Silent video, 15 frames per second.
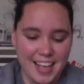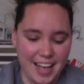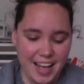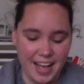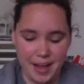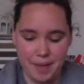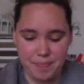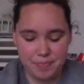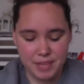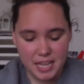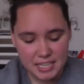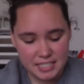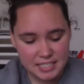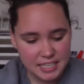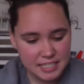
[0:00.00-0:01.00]

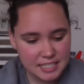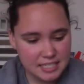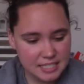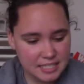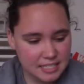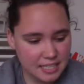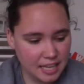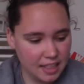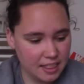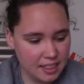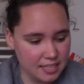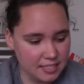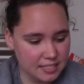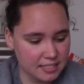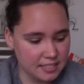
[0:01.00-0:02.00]
It doesn't say
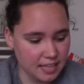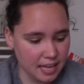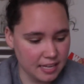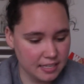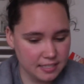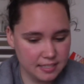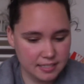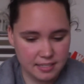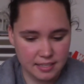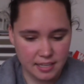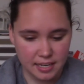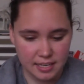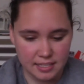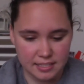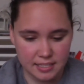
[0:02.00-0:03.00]
the scent
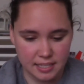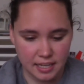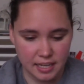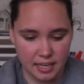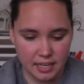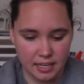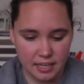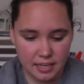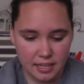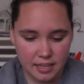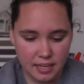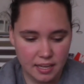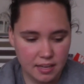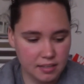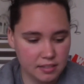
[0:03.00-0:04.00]
that is in
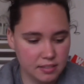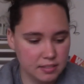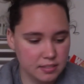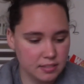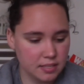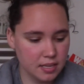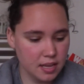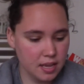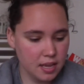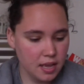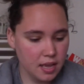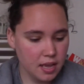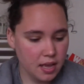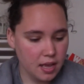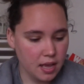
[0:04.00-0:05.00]
these.
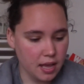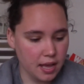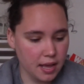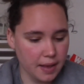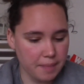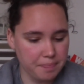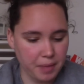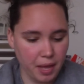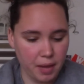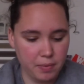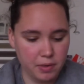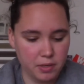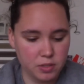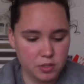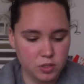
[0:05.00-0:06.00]
I
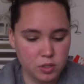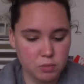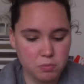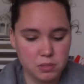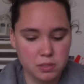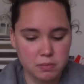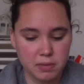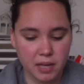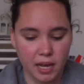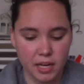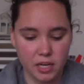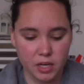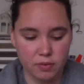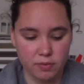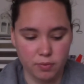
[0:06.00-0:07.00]
would assume some
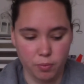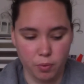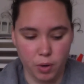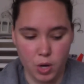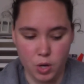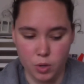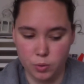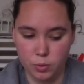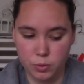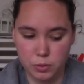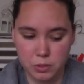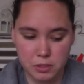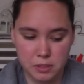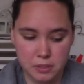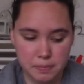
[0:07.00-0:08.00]
kind of
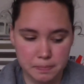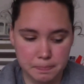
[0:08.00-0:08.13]
rose.